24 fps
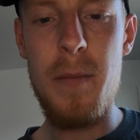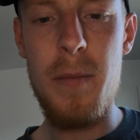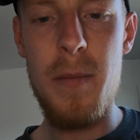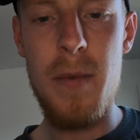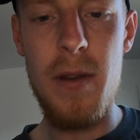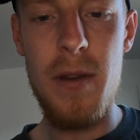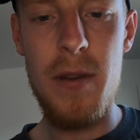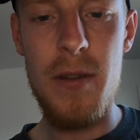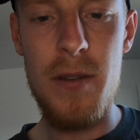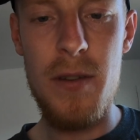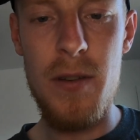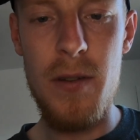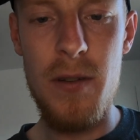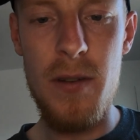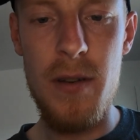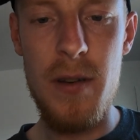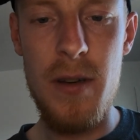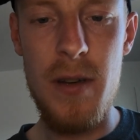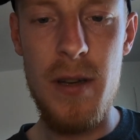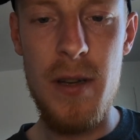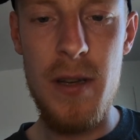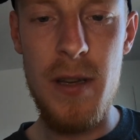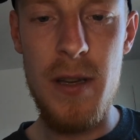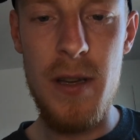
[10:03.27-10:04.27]
Make sure
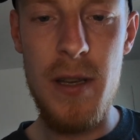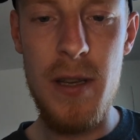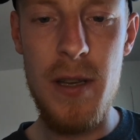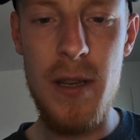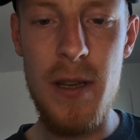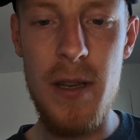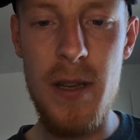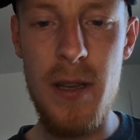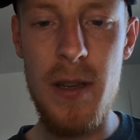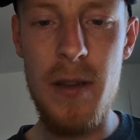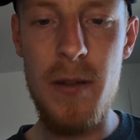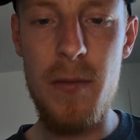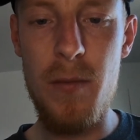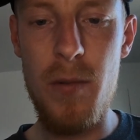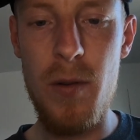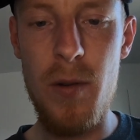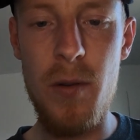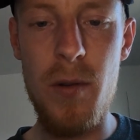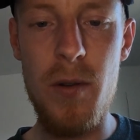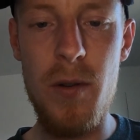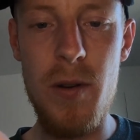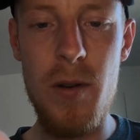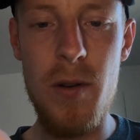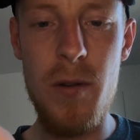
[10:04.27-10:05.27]
it
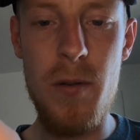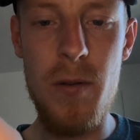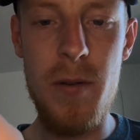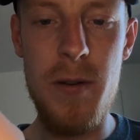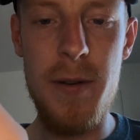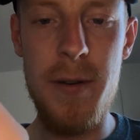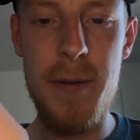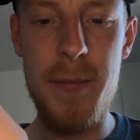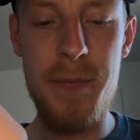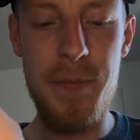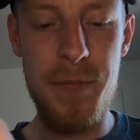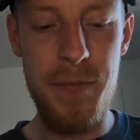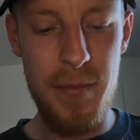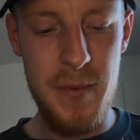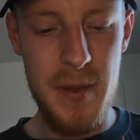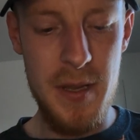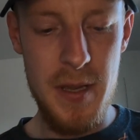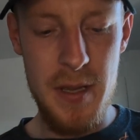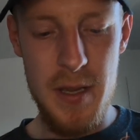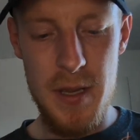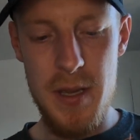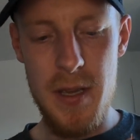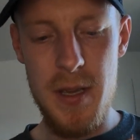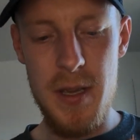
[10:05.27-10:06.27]
won't go
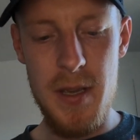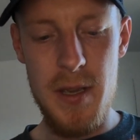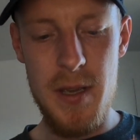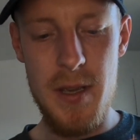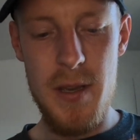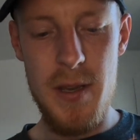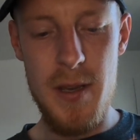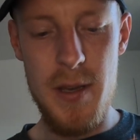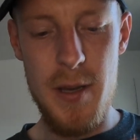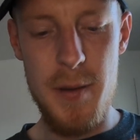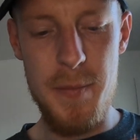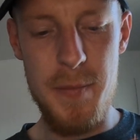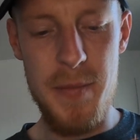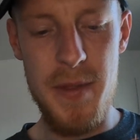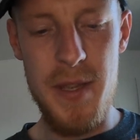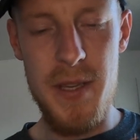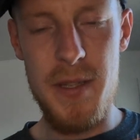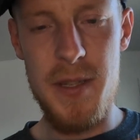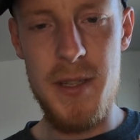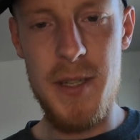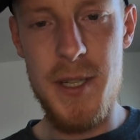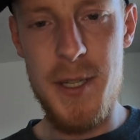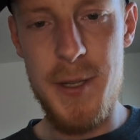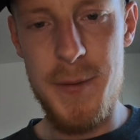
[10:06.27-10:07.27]
up
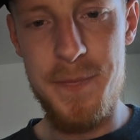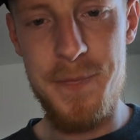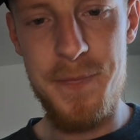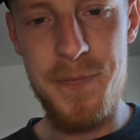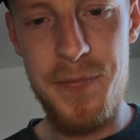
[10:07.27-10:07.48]
this,